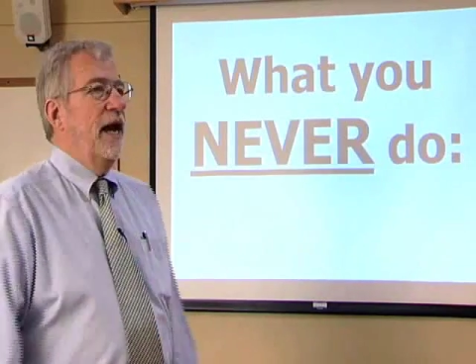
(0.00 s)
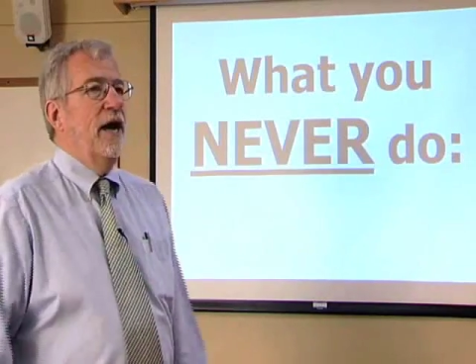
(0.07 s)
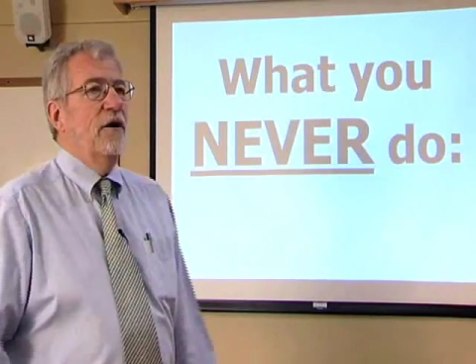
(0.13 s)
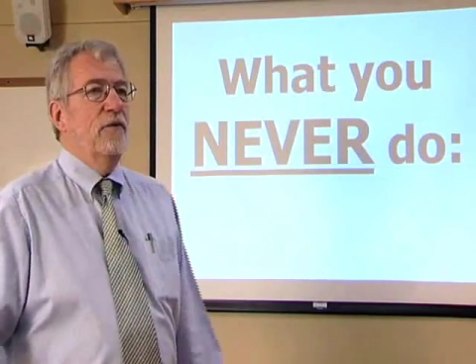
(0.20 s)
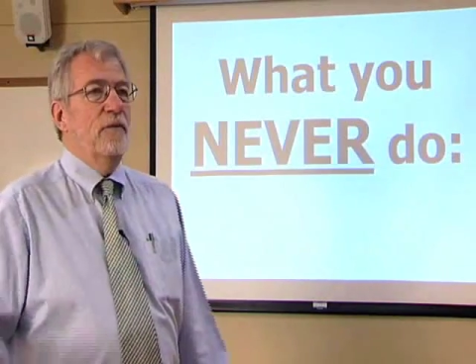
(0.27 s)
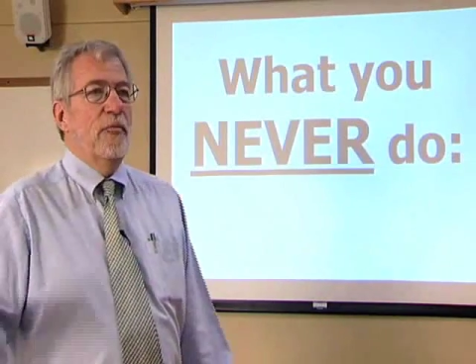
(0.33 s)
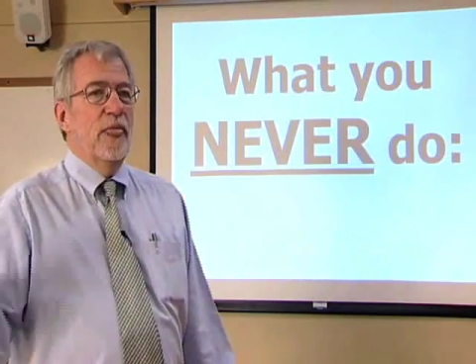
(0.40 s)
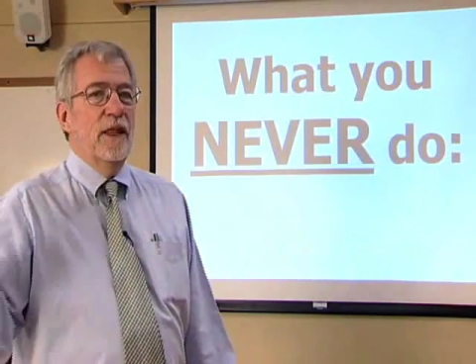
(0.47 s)

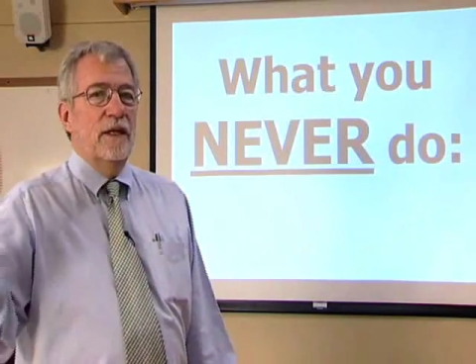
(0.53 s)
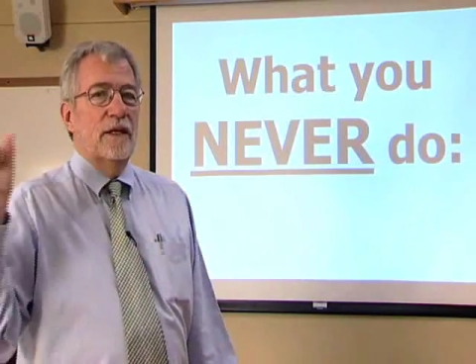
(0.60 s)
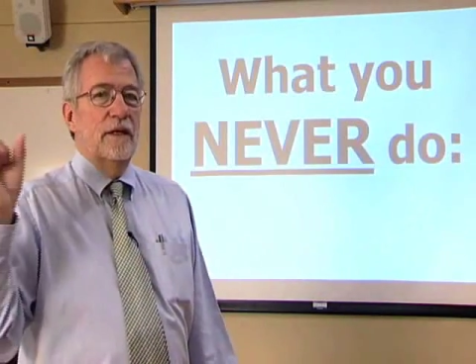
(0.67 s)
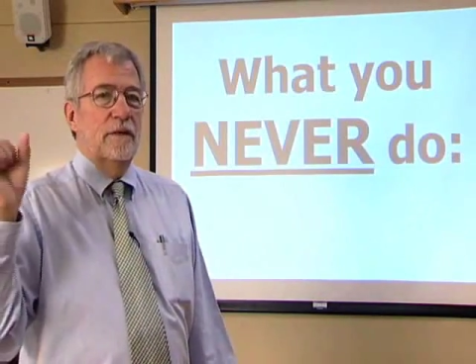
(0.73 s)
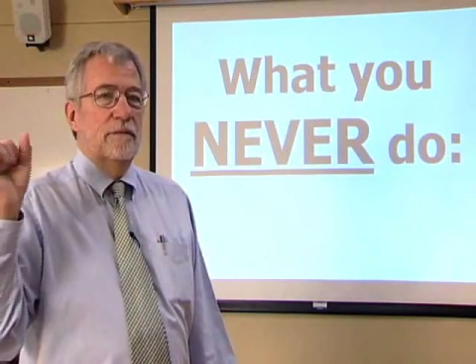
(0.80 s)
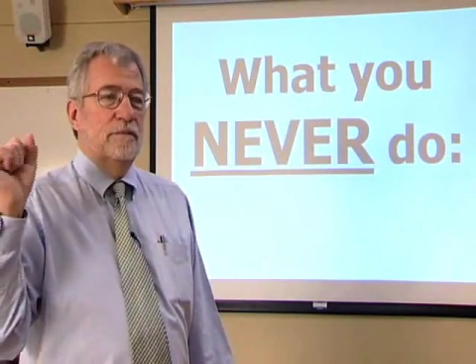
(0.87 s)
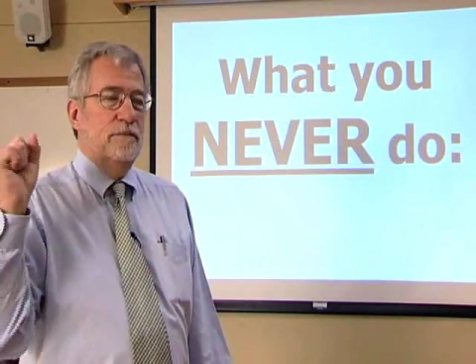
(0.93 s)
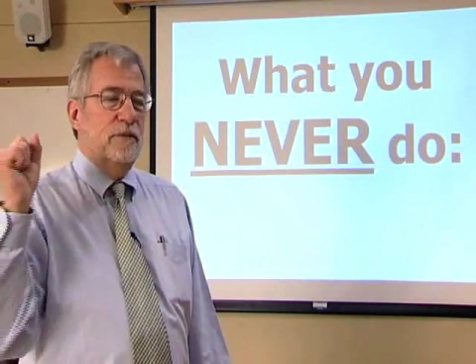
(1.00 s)
Now,
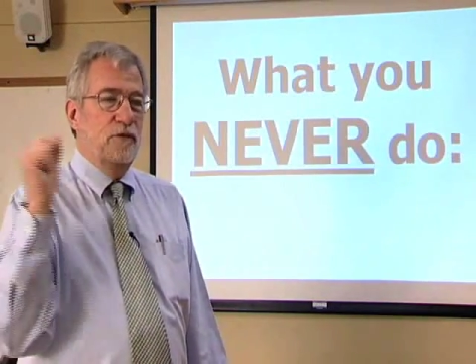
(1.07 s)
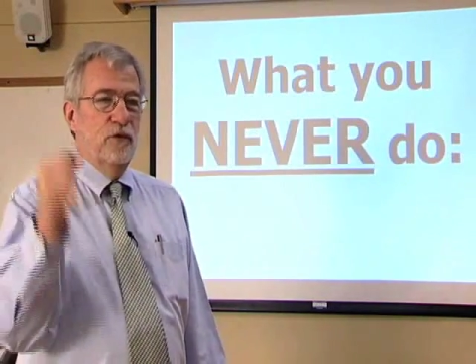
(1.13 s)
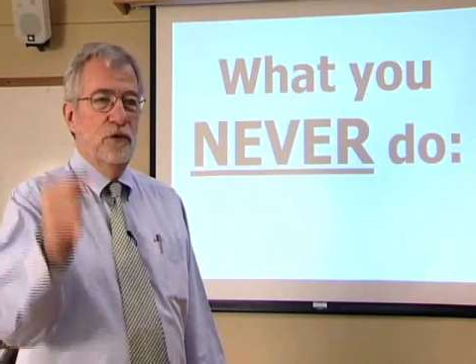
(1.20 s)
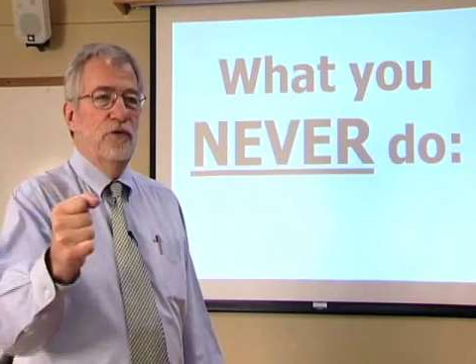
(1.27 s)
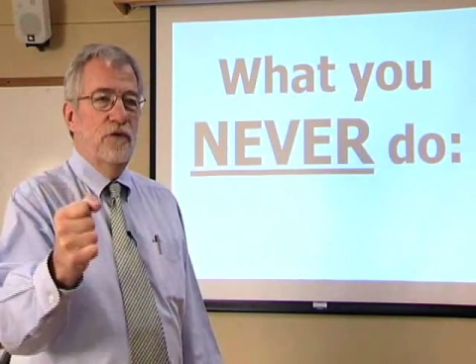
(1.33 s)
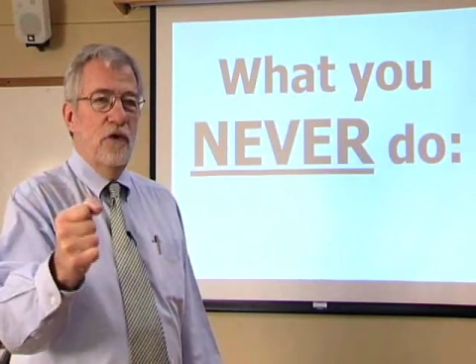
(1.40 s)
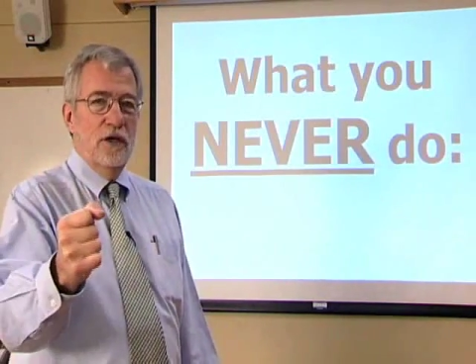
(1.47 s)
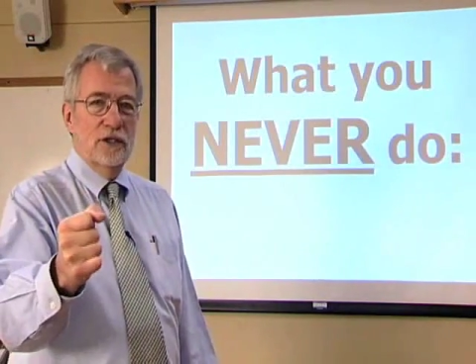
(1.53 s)

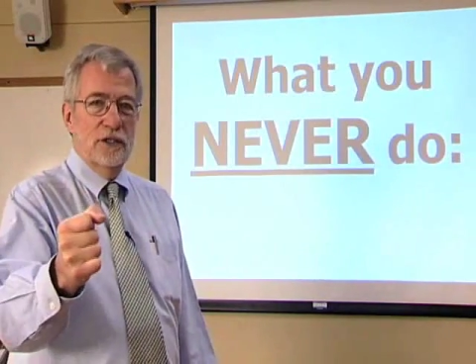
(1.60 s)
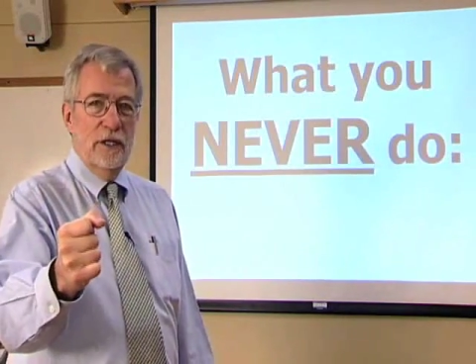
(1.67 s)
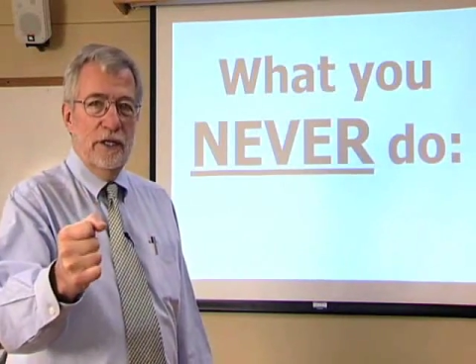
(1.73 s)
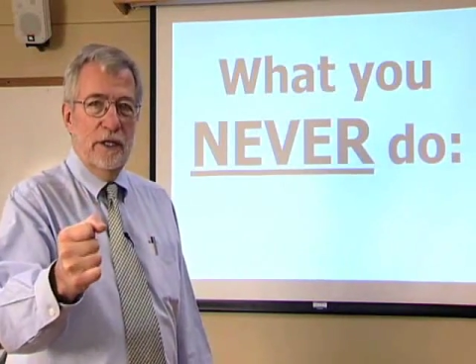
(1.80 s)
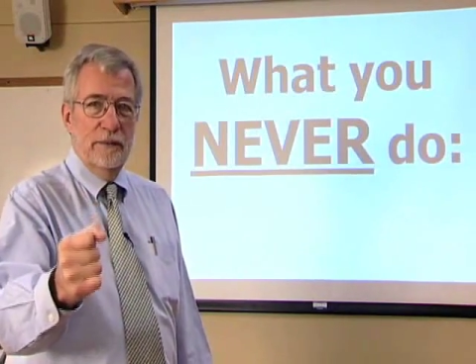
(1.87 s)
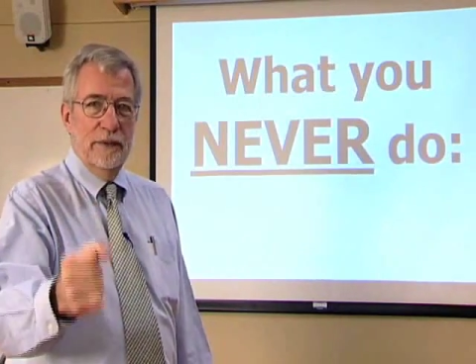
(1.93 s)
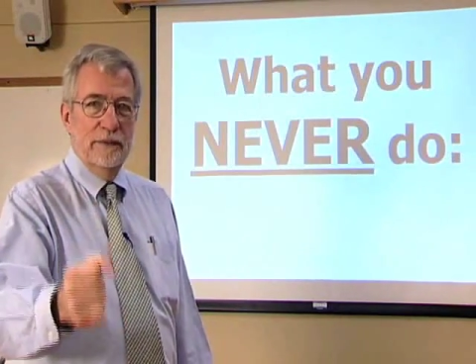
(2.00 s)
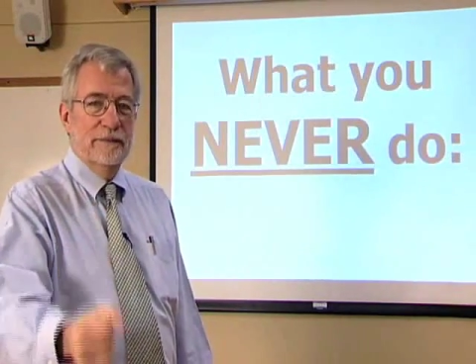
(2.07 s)
before you fall
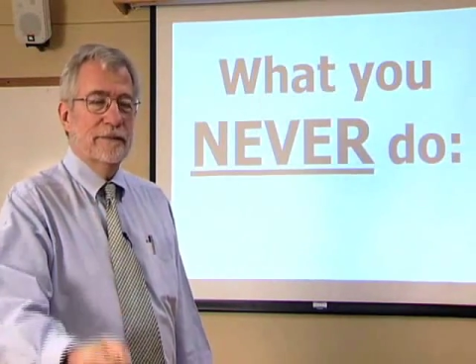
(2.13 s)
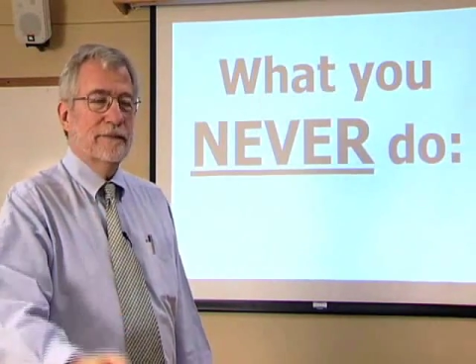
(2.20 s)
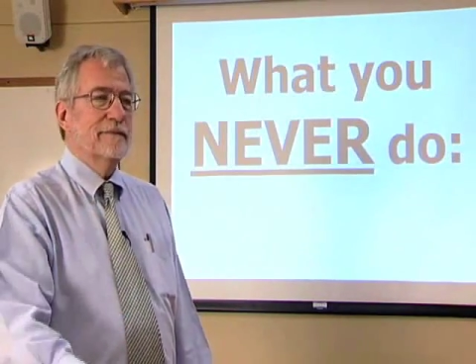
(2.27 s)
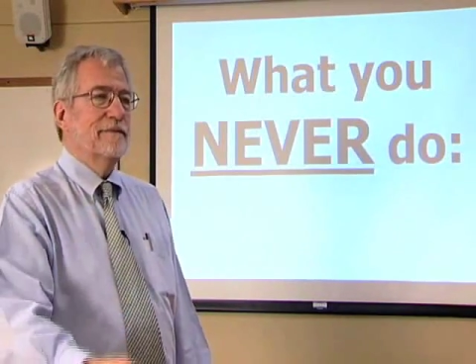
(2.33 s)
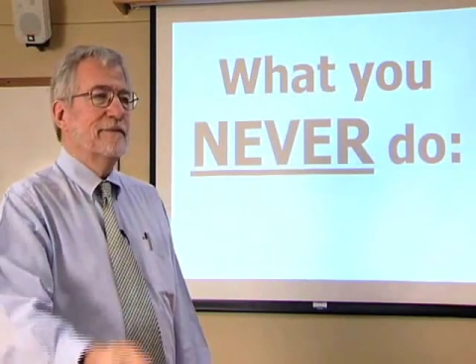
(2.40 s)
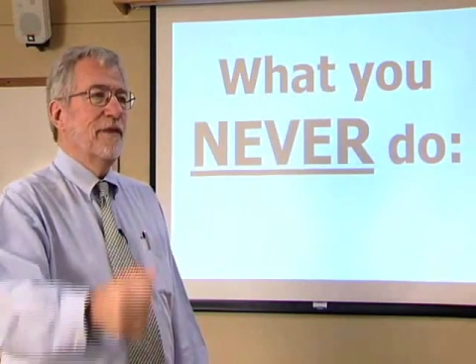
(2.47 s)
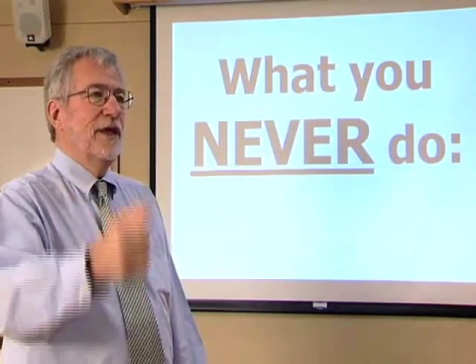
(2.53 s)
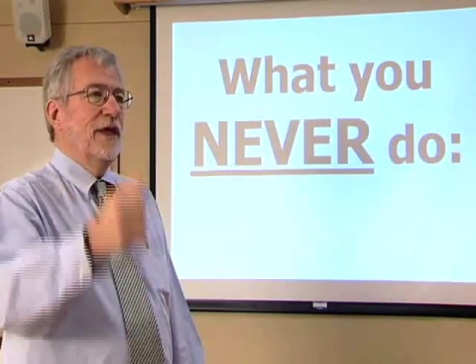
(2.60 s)
asleep,
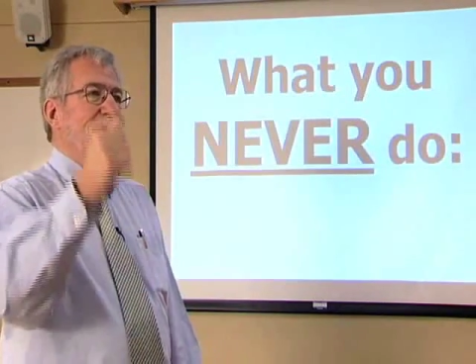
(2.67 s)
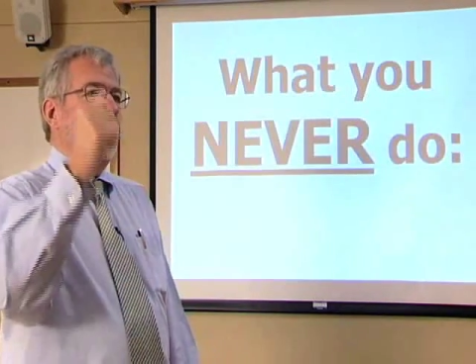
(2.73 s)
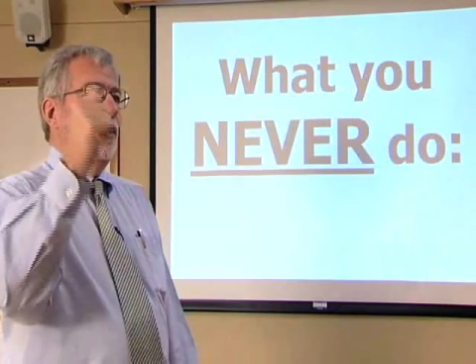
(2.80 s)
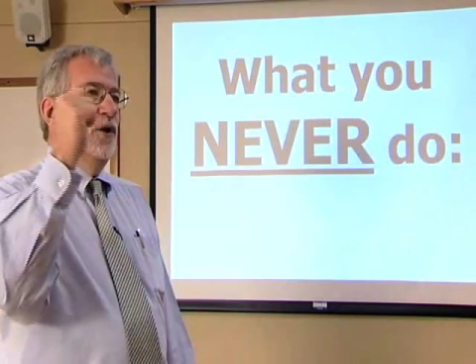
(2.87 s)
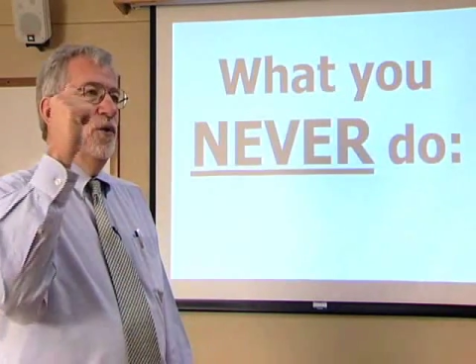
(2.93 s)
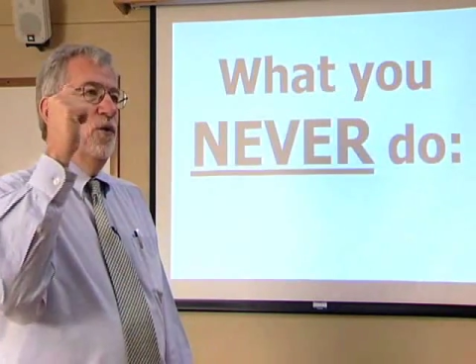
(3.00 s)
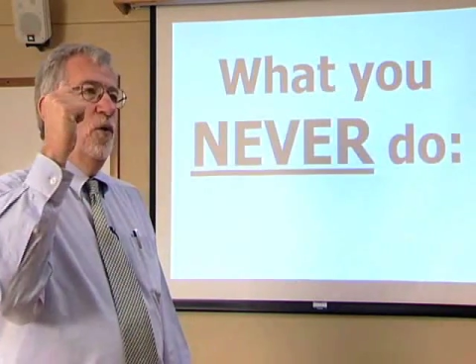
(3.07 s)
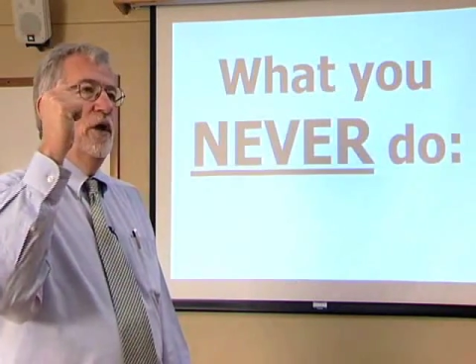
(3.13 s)

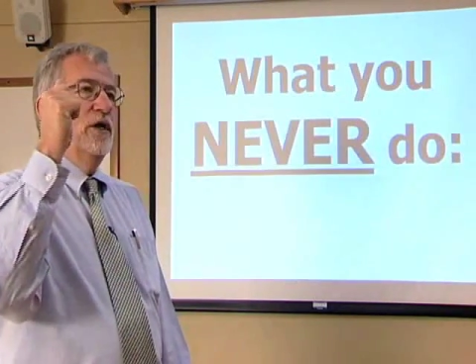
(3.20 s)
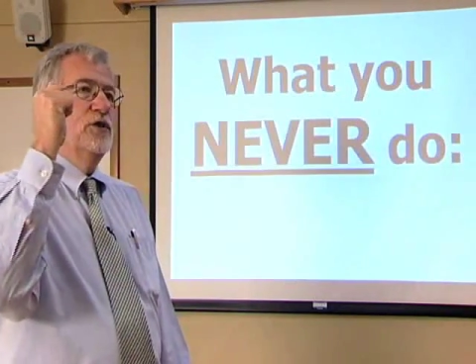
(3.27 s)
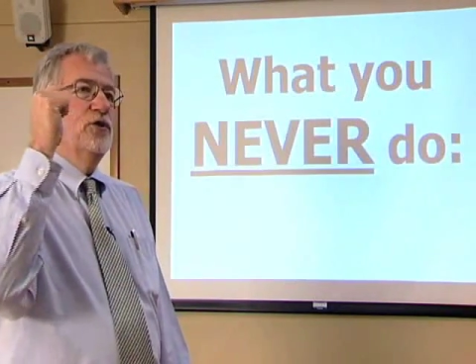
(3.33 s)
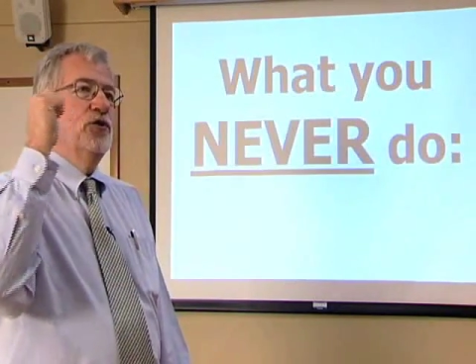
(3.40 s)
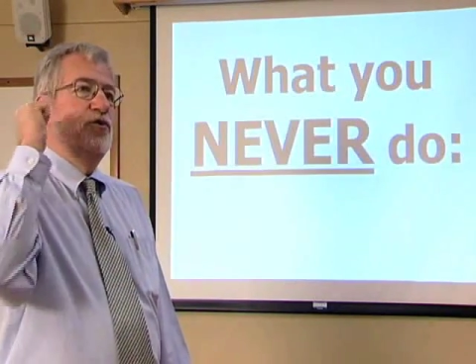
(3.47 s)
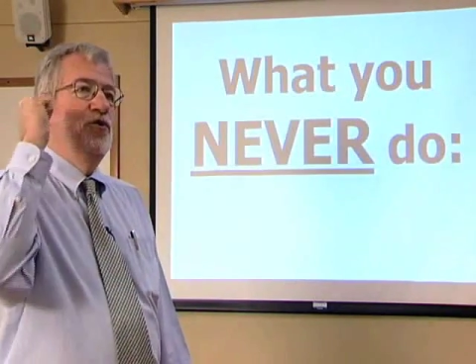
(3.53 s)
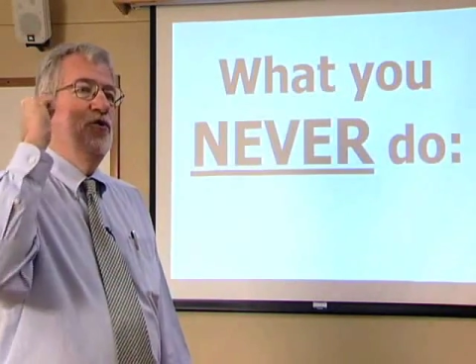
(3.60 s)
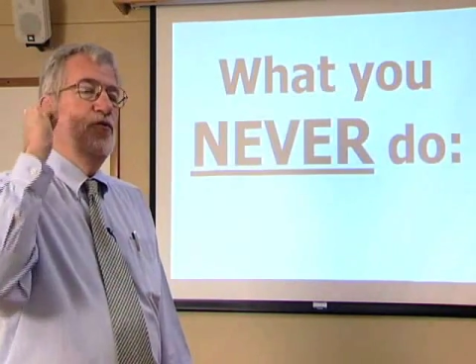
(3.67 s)
what
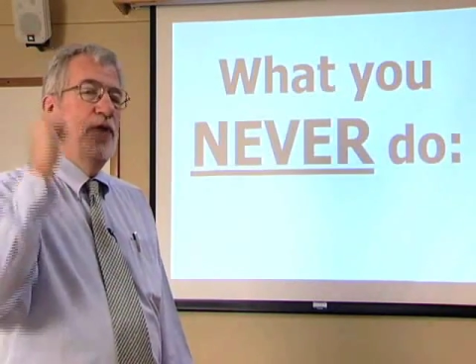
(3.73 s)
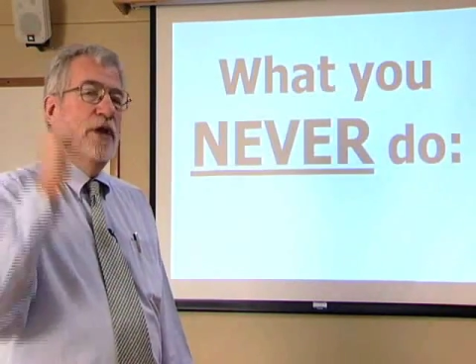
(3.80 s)
do you